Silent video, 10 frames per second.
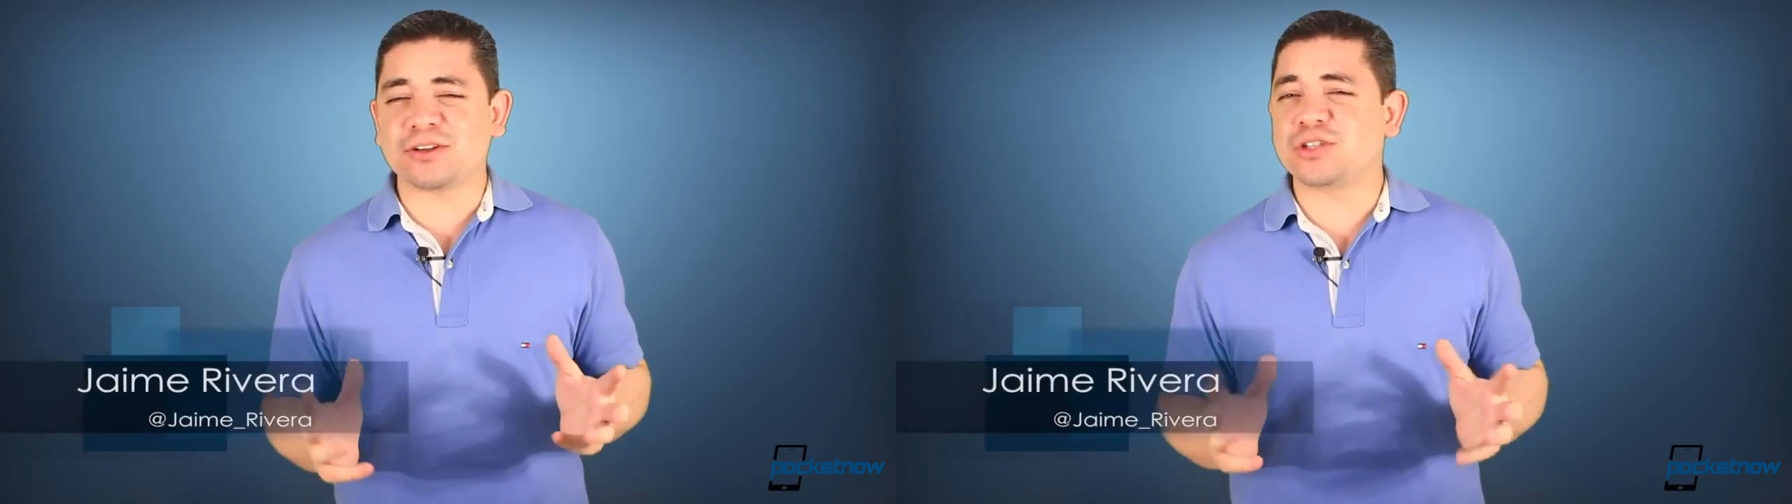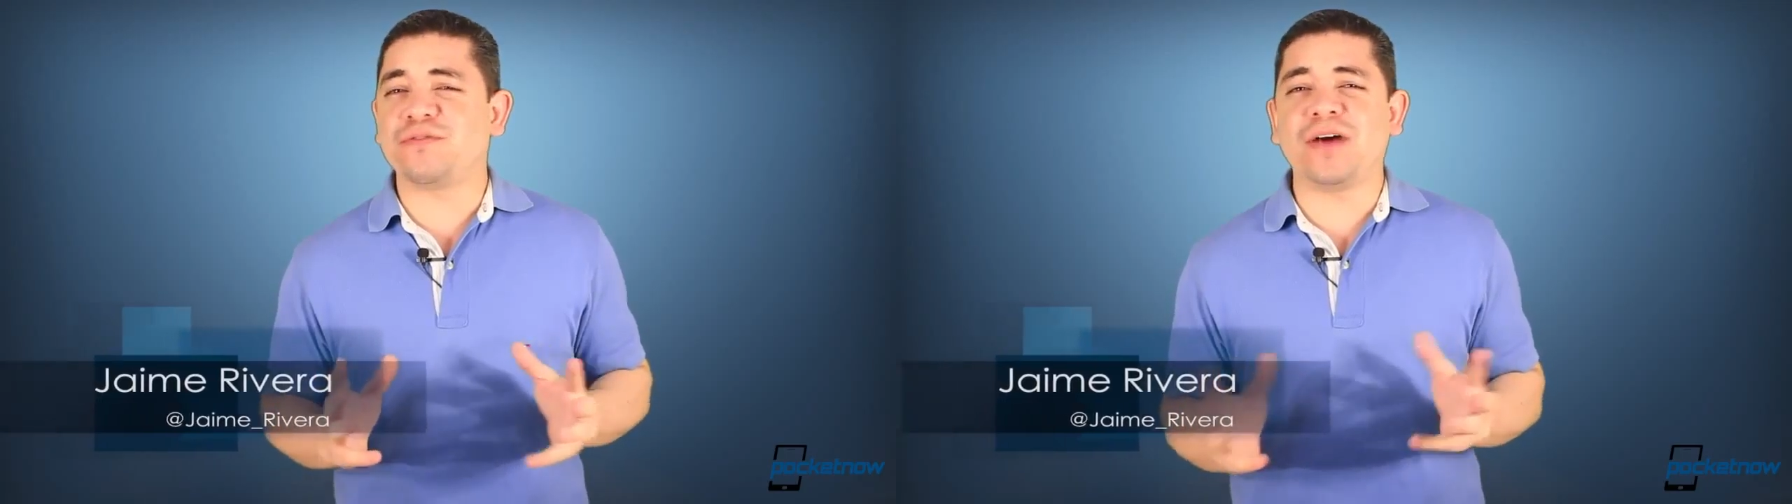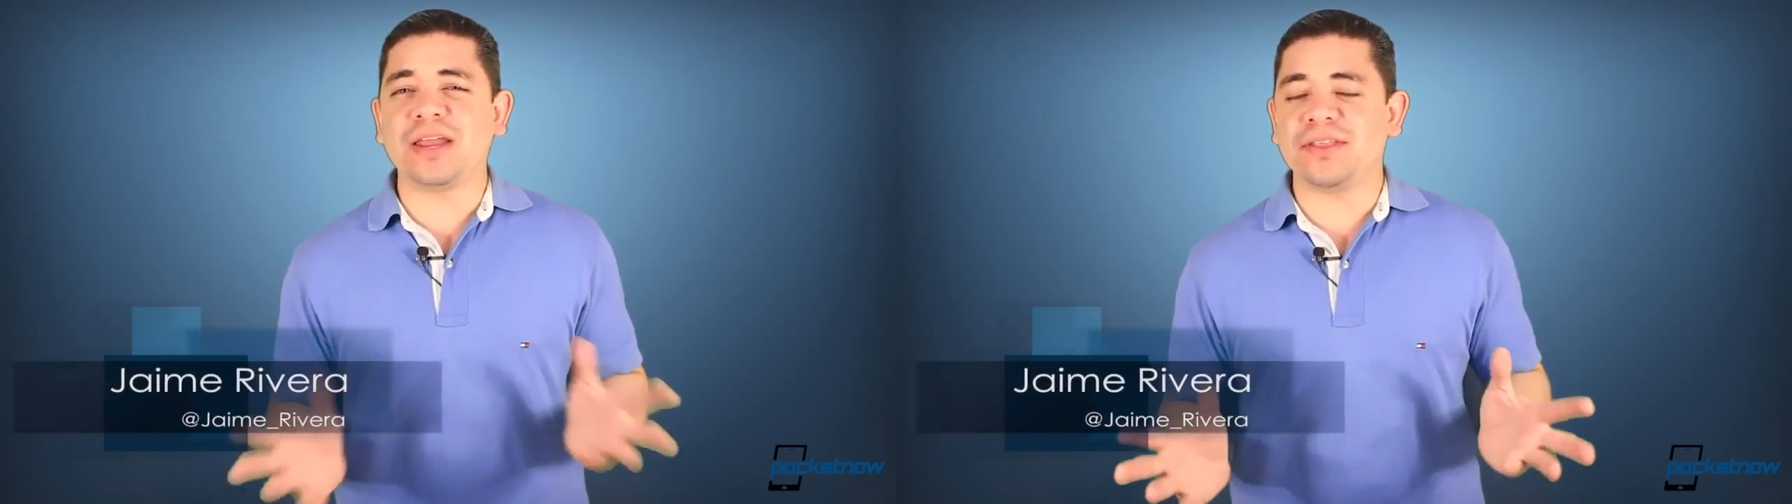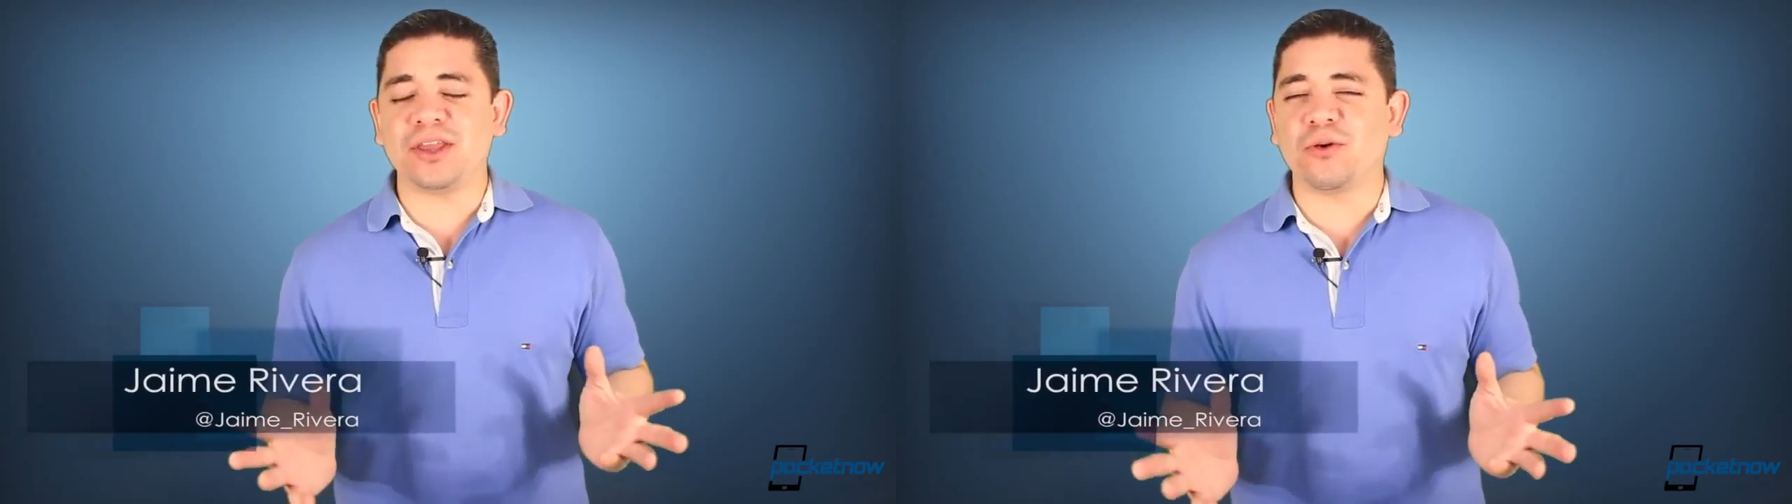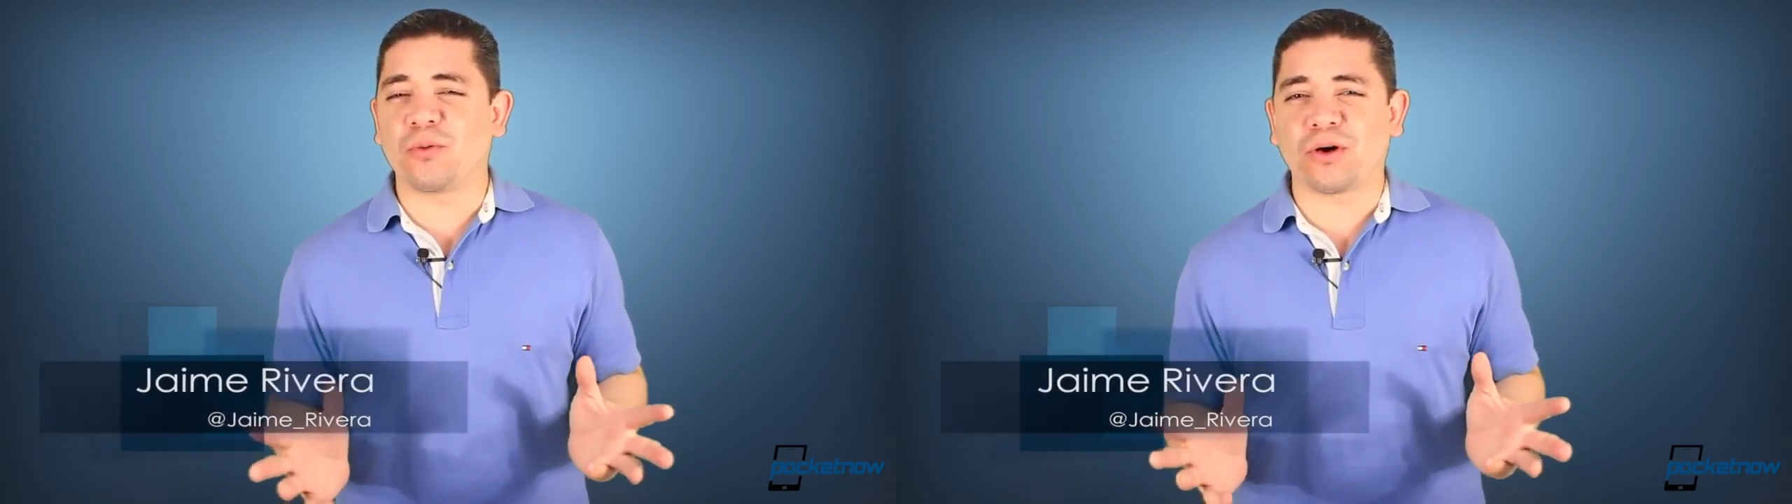there's
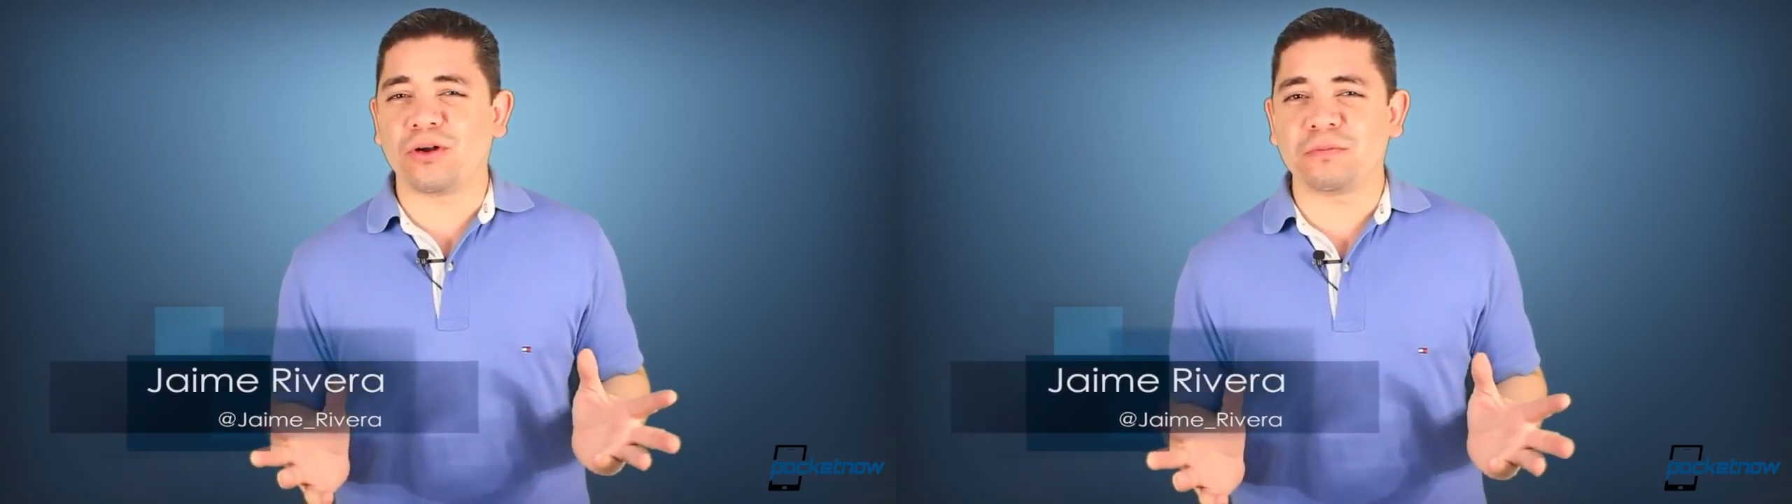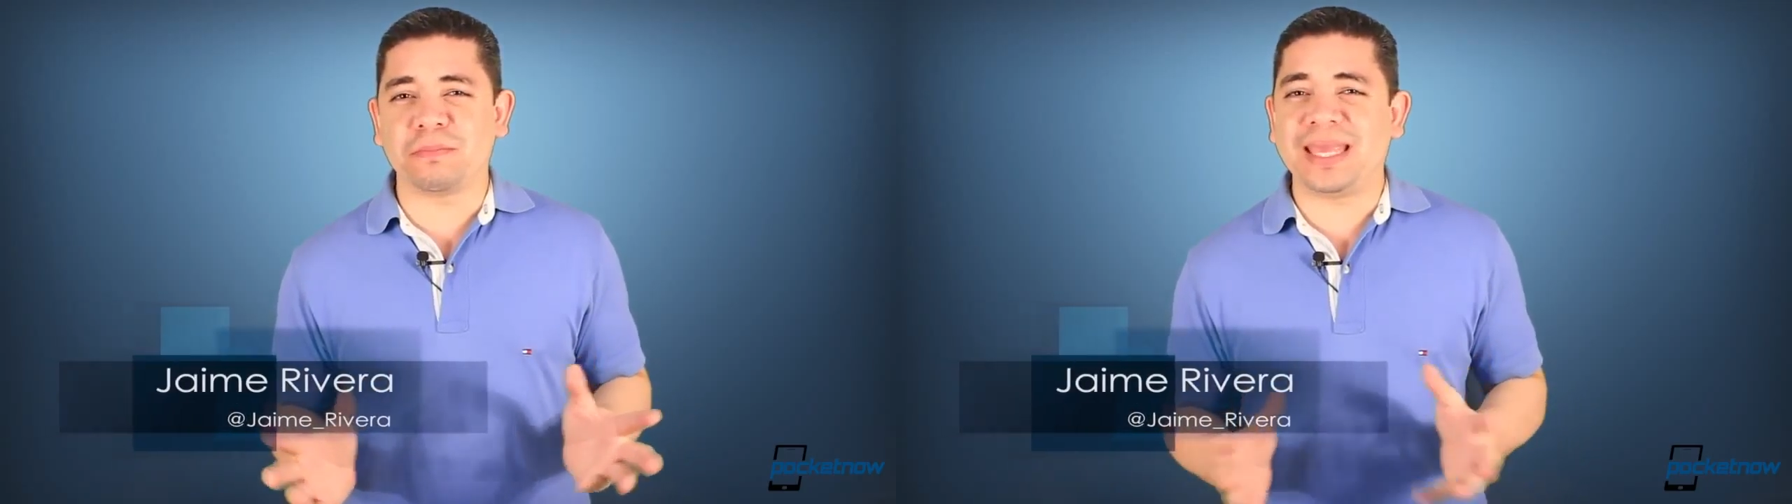finally a world